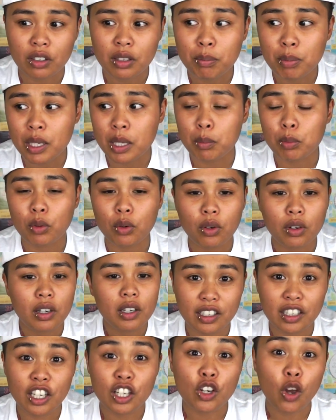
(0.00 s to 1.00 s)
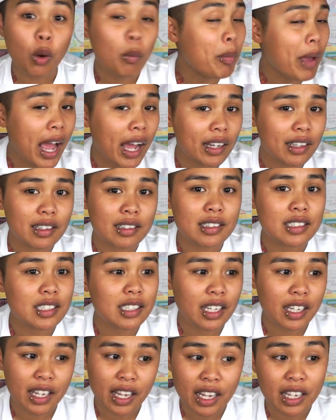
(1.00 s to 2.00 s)
all the people could go back and
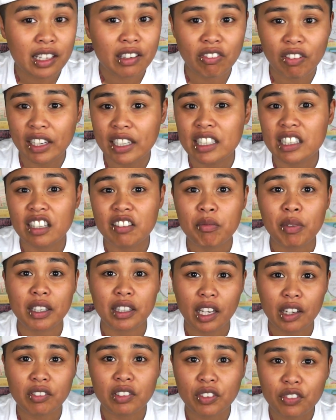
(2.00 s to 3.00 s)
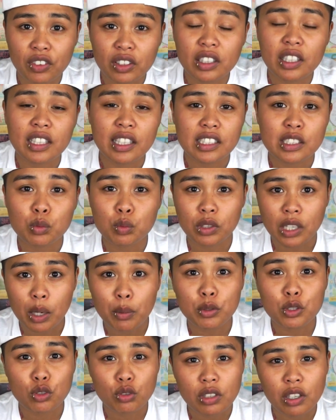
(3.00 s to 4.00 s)
say, hey, if I could live my life differently, this is what I
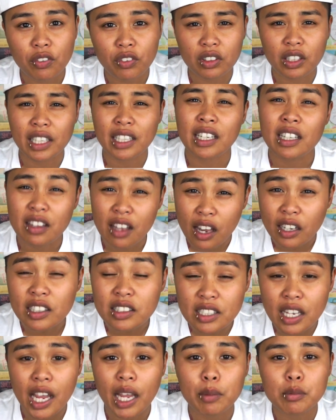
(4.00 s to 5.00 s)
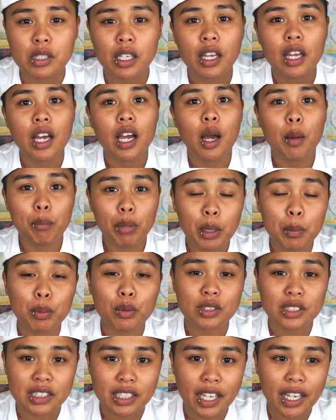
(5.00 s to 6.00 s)
would do differently. And a lot of times
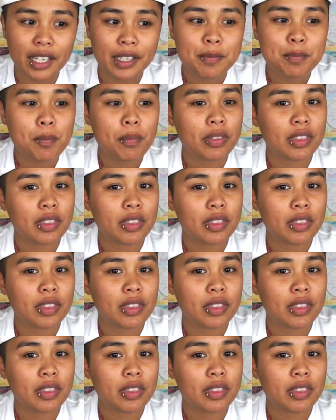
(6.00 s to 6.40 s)
people say,